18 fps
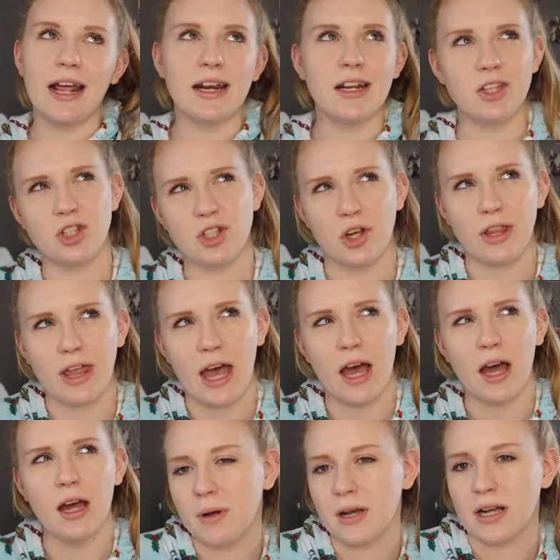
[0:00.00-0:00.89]
I didn't show
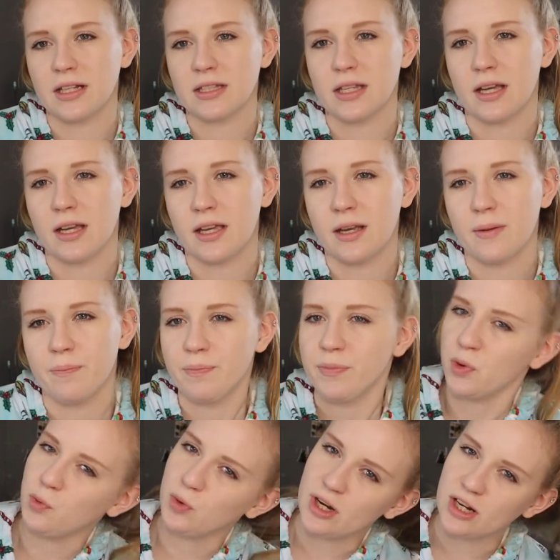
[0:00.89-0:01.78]
that because like
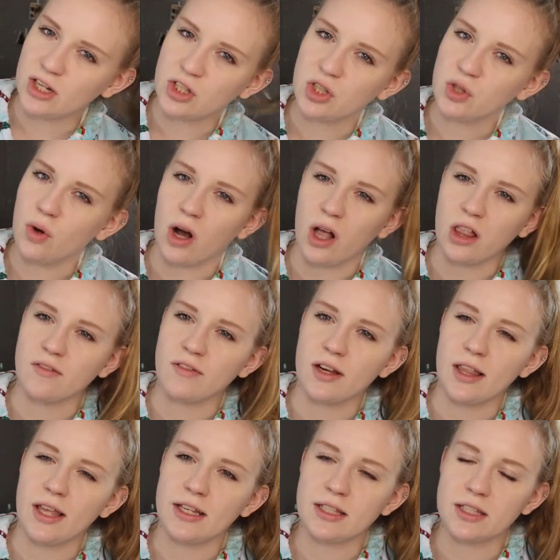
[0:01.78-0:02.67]
we didn't do all of
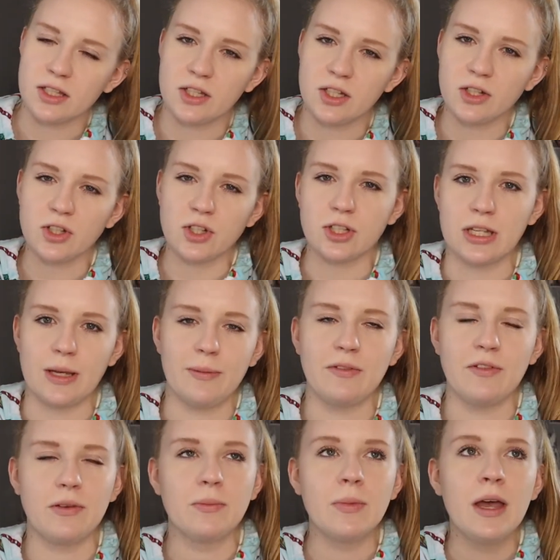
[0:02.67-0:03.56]
our lights this year, just some
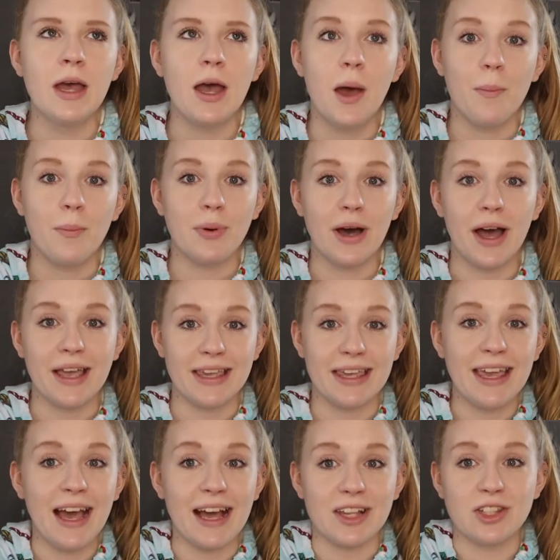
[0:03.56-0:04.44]
of them. But
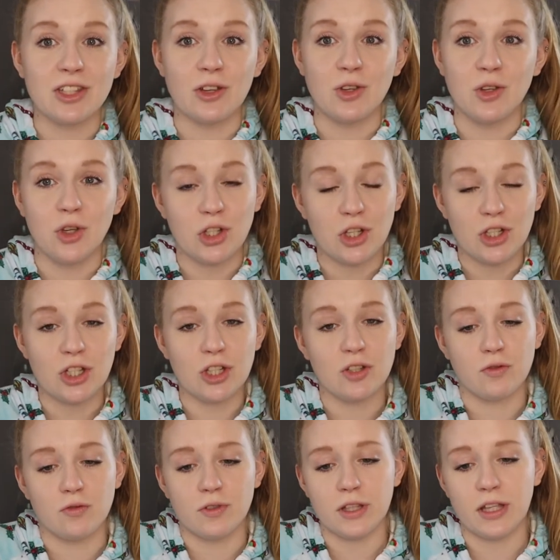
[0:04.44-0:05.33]
yeah, so you should
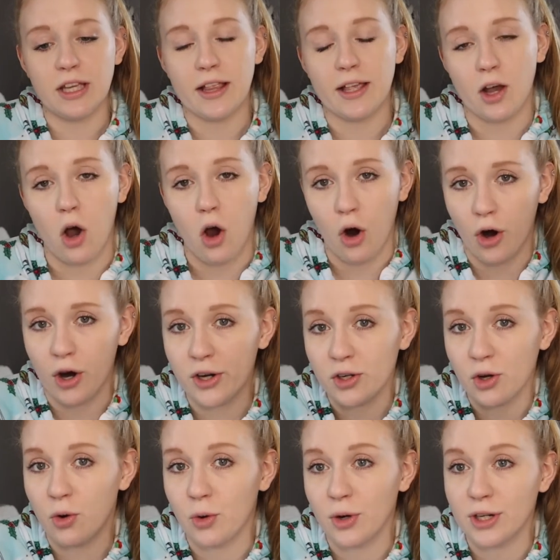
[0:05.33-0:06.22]
just really like
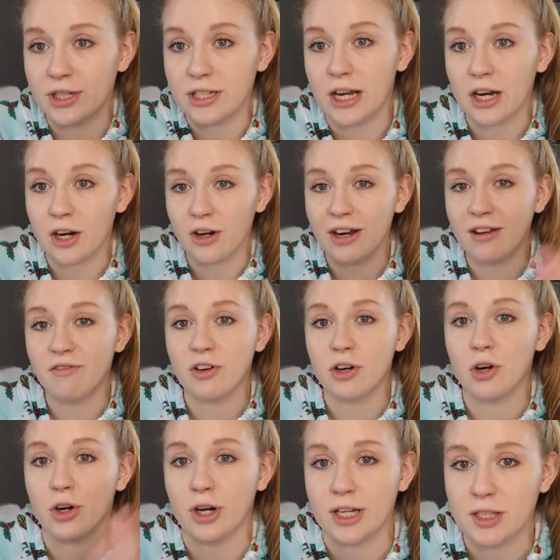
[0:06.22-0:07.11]
hardcore decorate
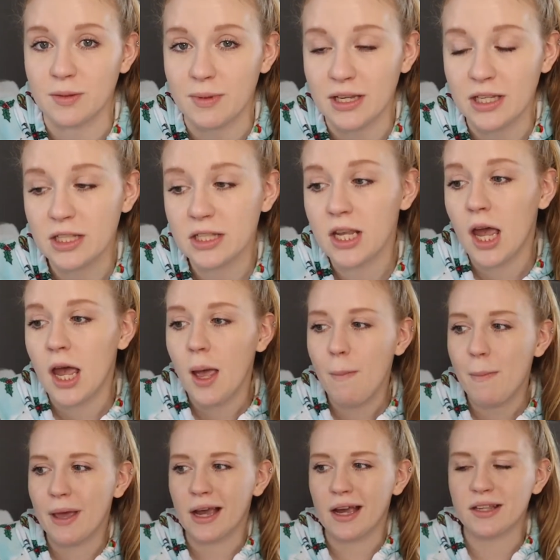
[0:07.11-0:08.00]
for Christmas
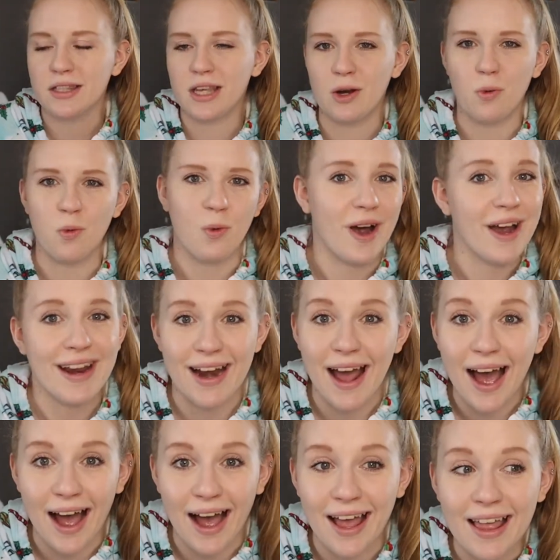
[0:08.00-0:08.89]
because like why
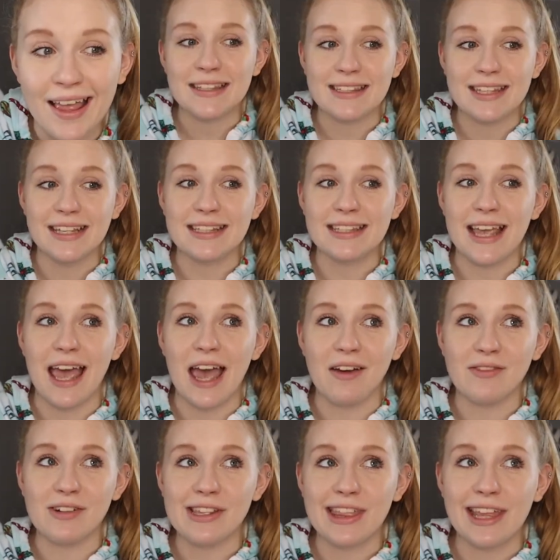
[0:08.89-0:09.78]
not? Since
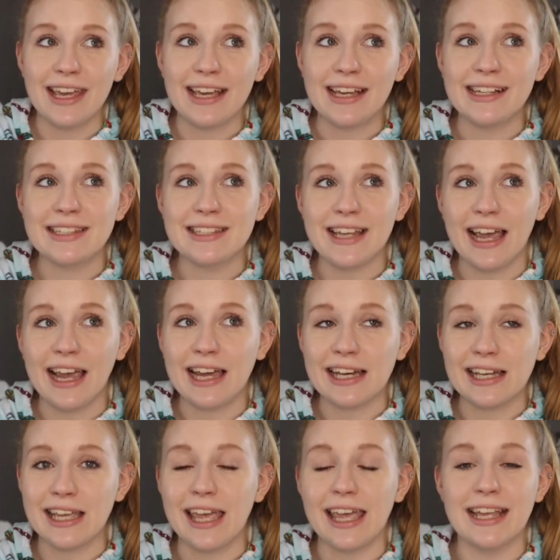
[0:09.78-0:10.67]
everything is like
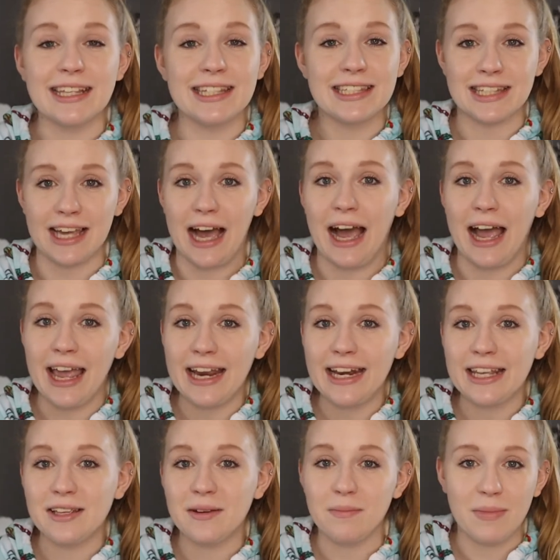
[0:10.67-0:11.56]

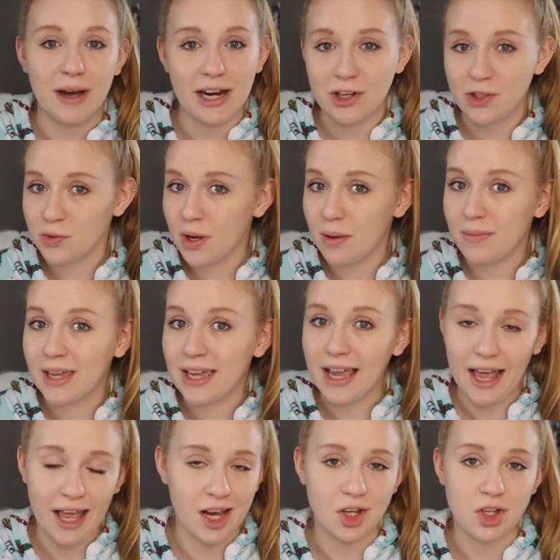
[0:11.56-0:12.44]
inside, you might as well make
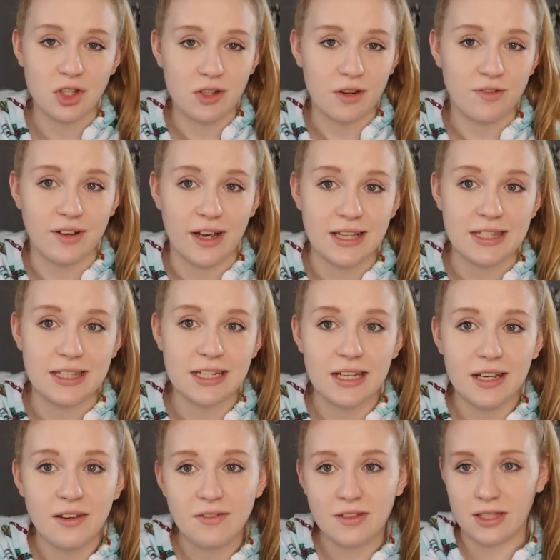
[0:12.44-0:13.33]
it extra
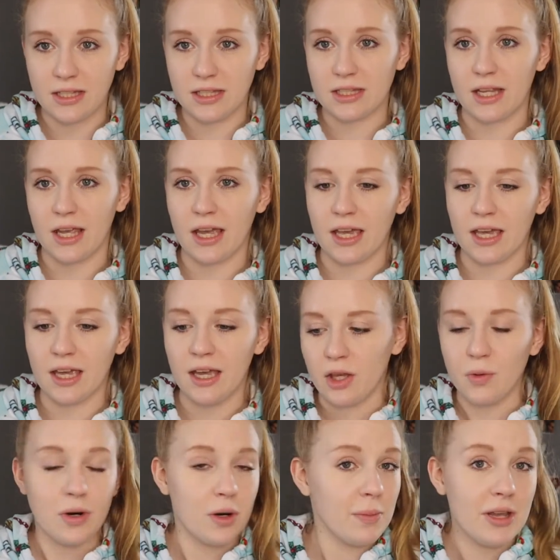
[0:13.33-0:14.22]
festive since like
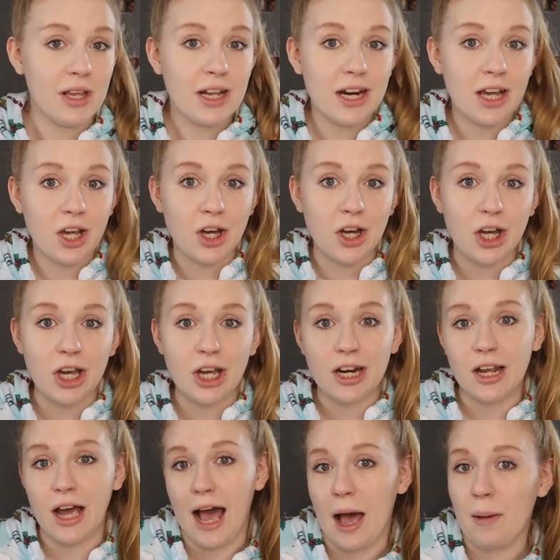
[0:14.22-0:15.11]
you want to be in a
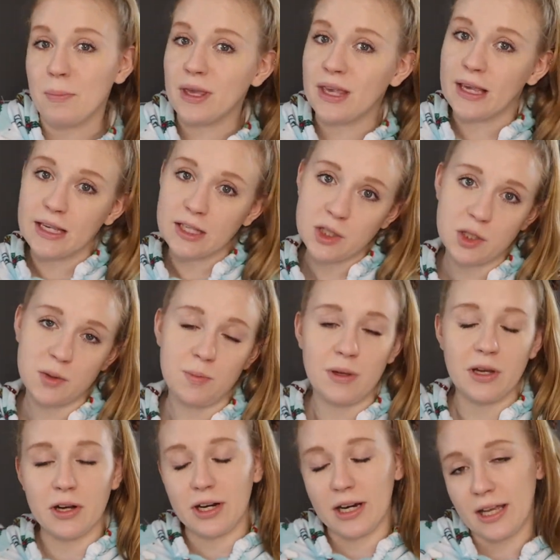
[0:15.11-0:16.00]
good, happy,
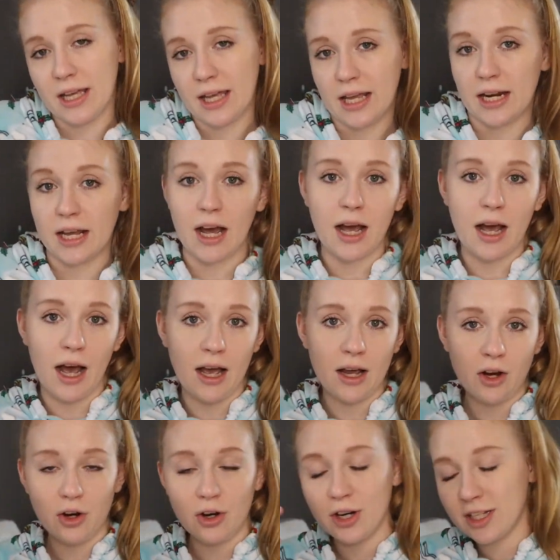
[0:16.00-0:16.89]
spirited
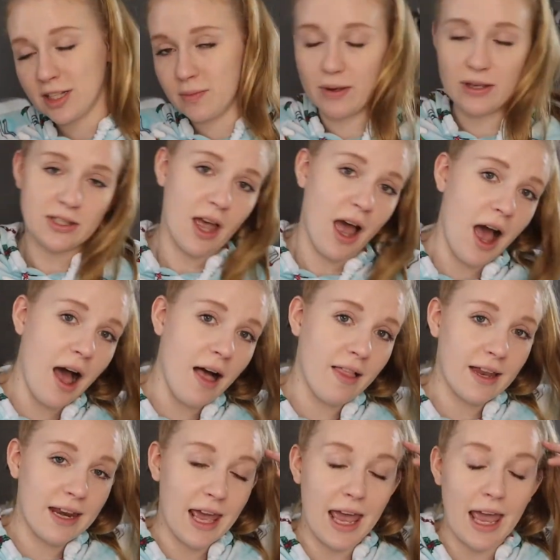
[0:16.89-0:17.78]
Christmas
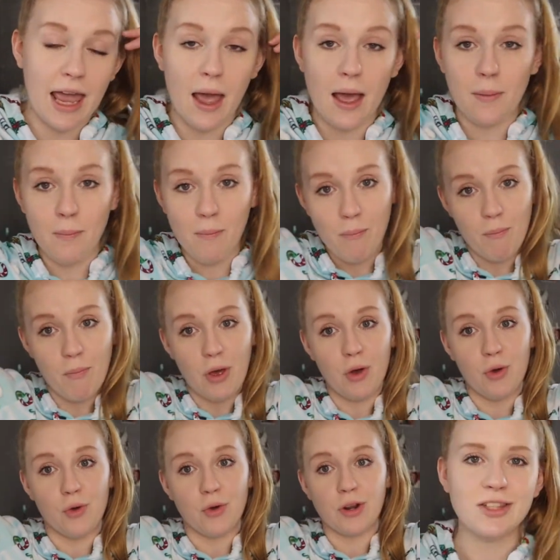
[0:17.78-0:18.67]
holiday
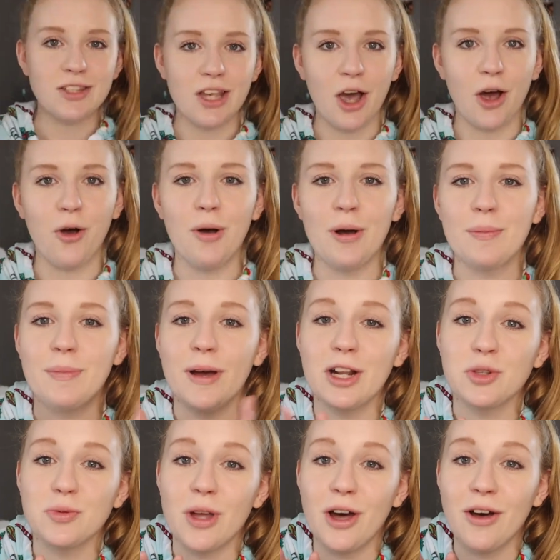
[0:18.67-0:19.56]
mood. So
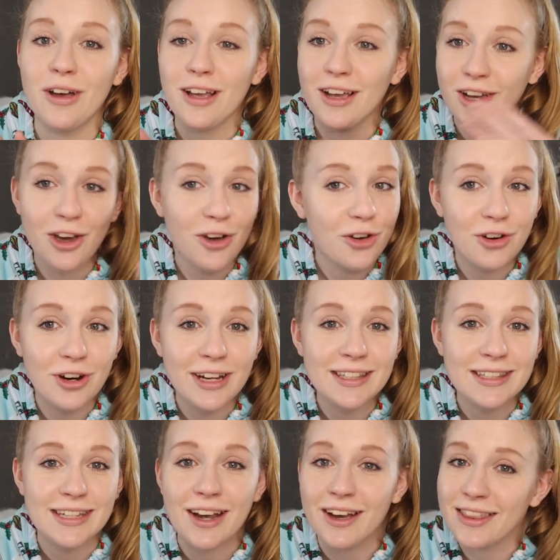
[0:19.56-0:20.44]
might as well go
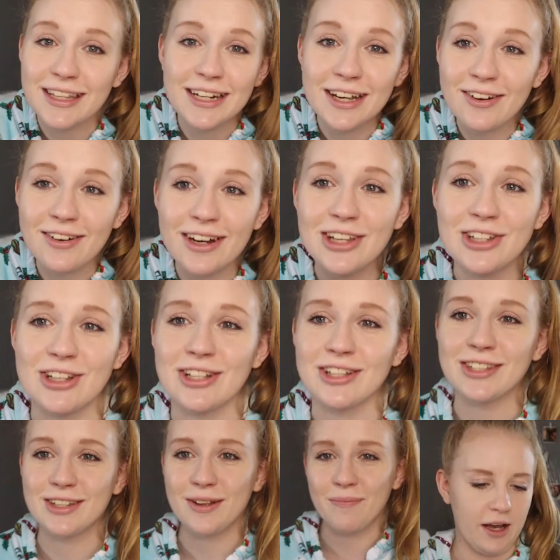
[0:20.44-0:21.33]
crazy on the
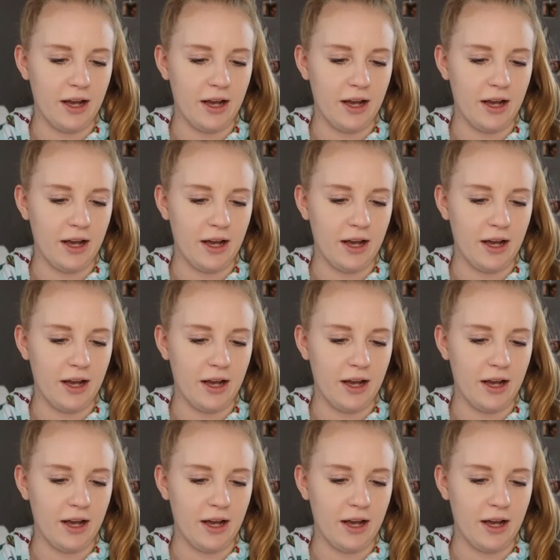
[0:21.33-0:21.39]
decorations.